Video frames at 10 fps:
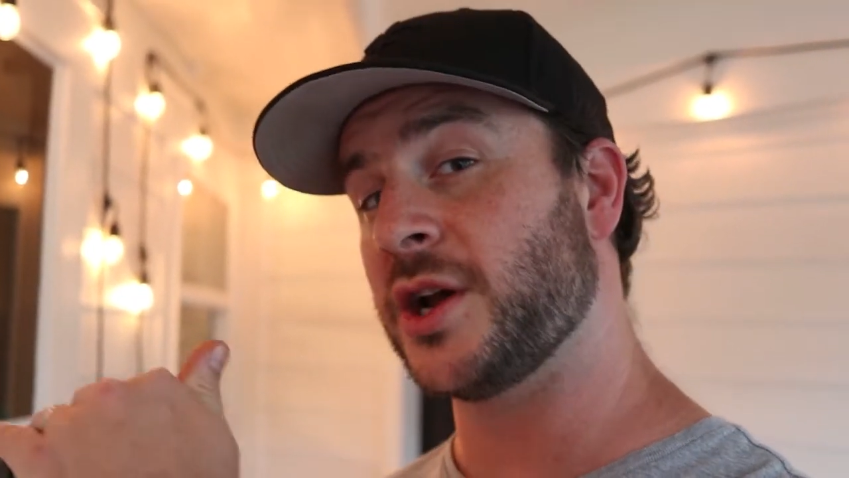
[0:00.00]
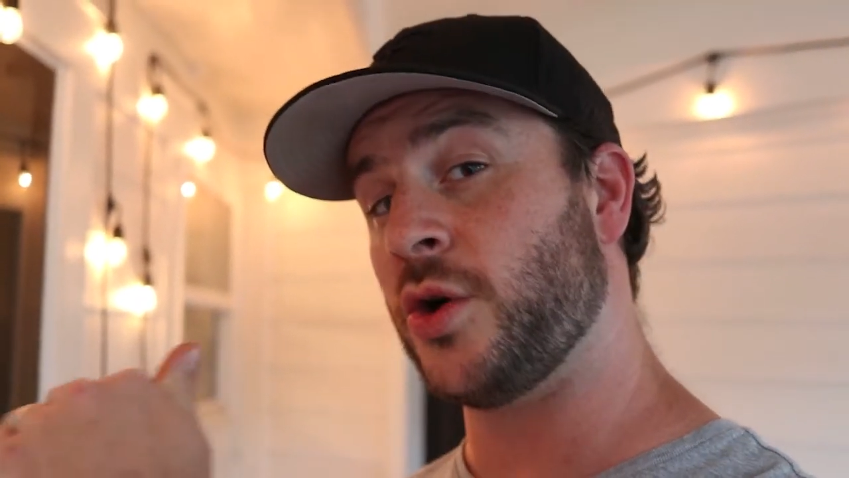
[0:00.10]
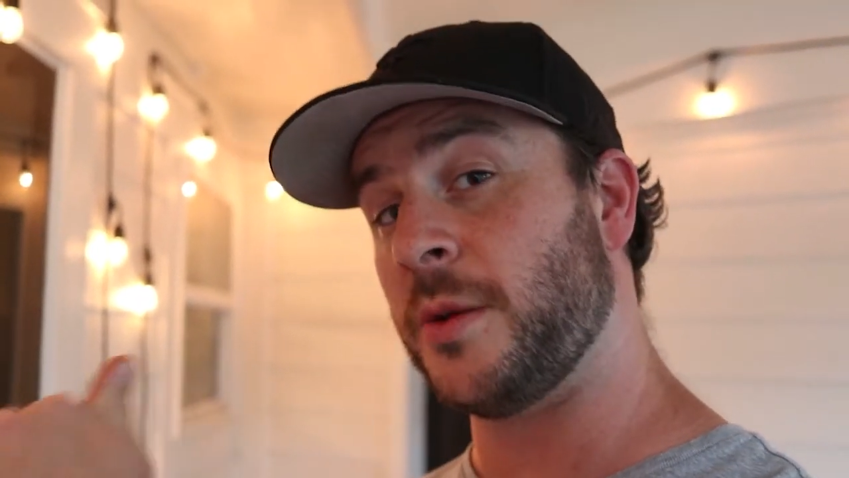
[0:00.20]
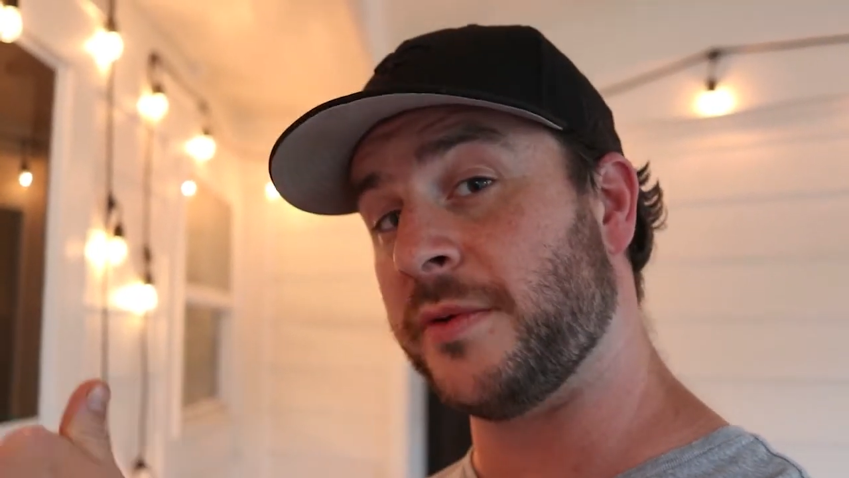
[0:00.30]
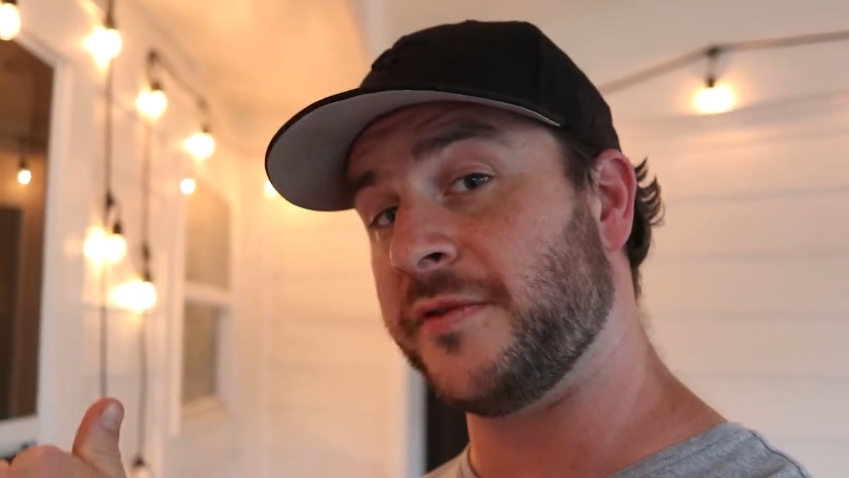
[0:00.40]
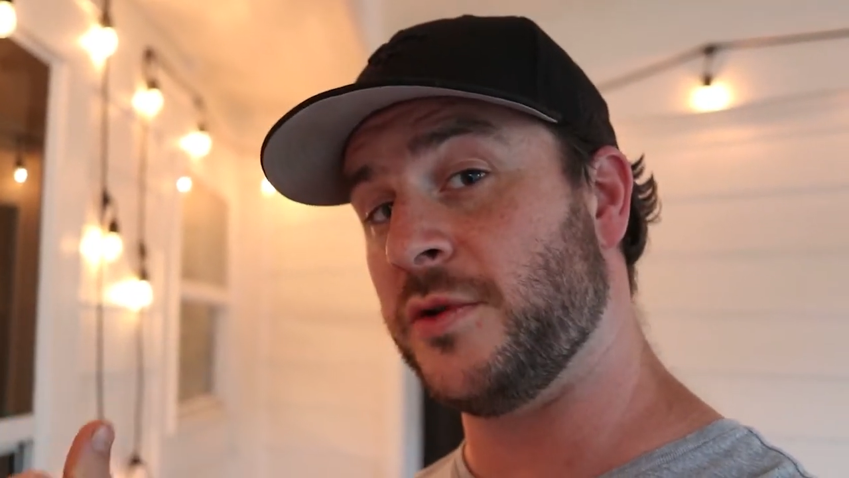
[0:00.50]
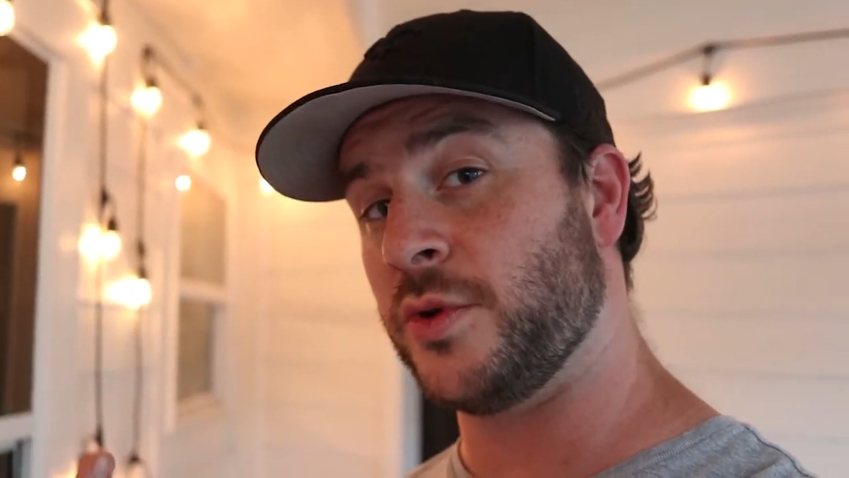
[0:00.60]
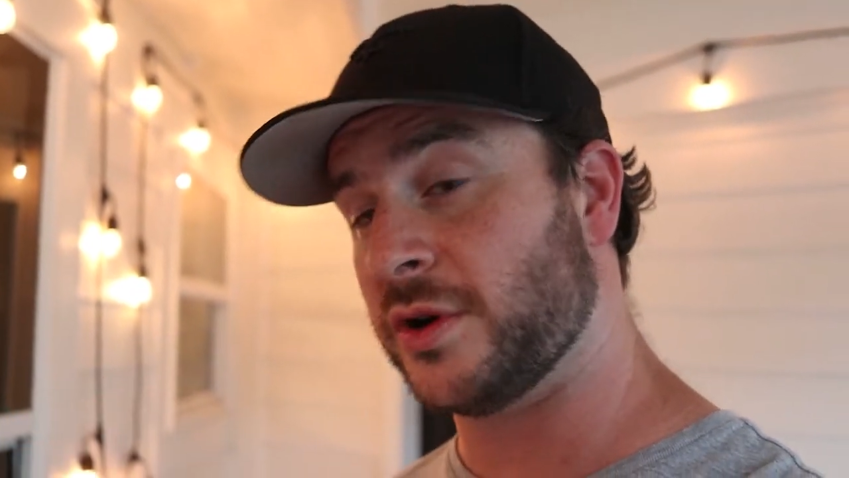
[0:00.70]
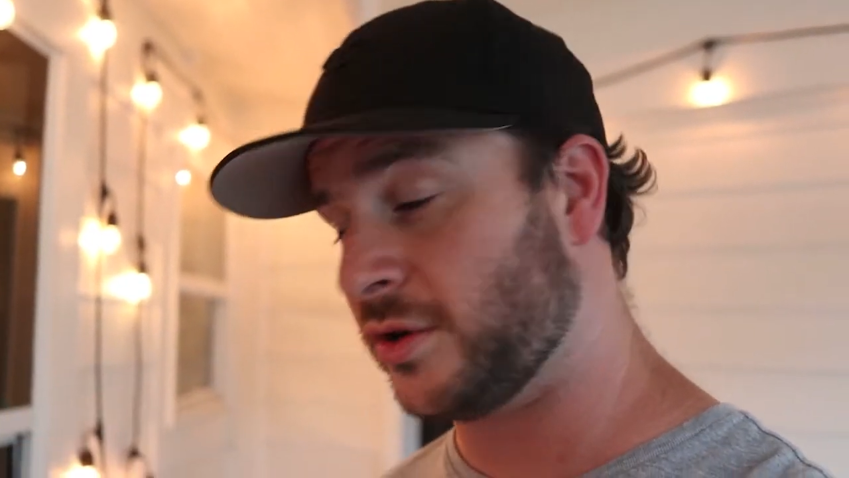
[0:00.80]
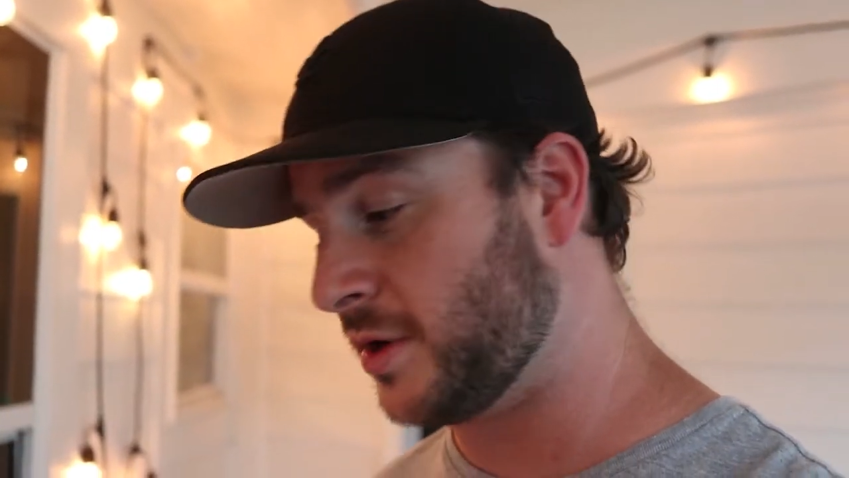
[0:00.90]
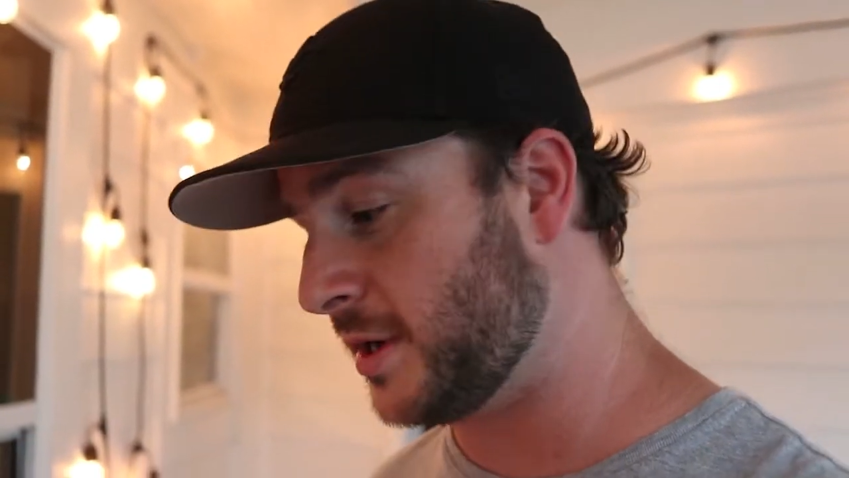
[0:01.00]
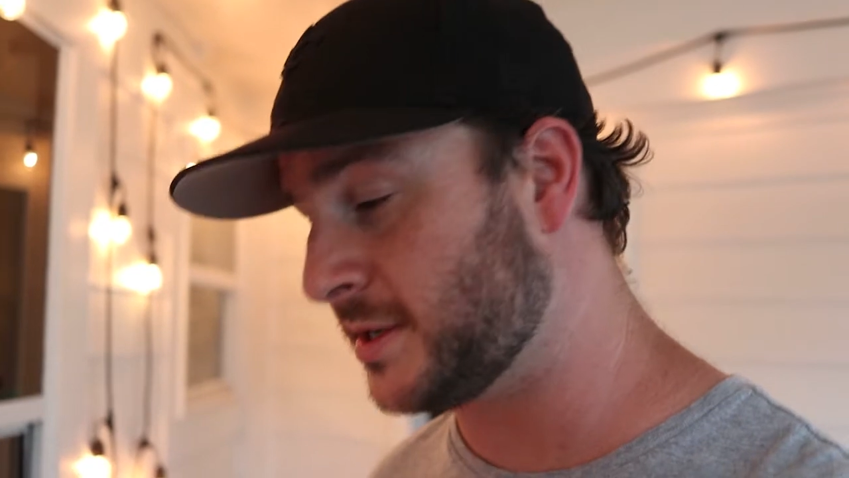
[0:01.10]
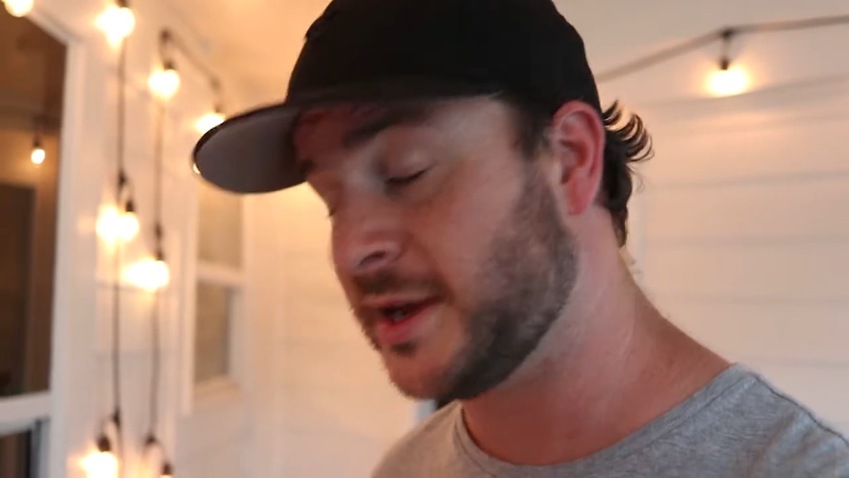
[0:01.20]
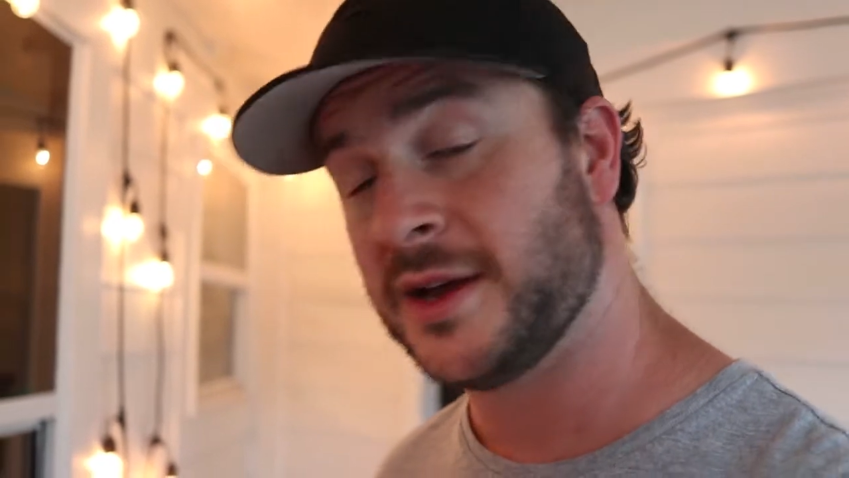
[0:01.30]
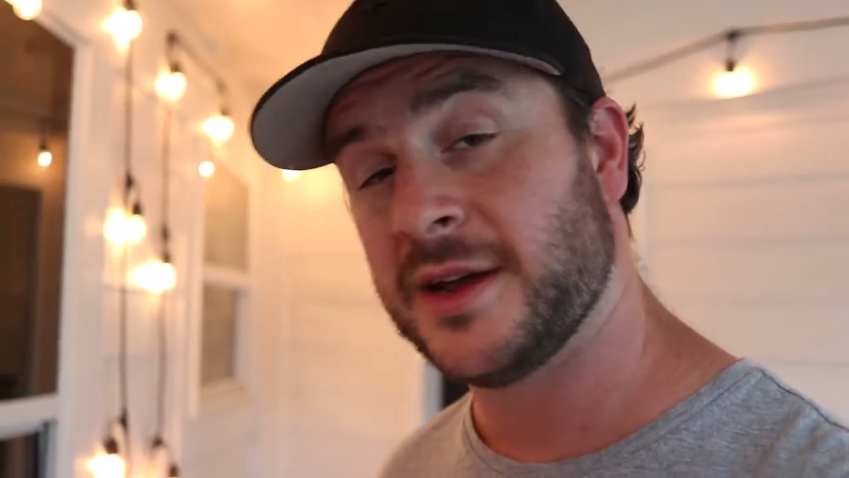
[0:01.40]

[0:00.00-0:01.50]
go up a few more degrees.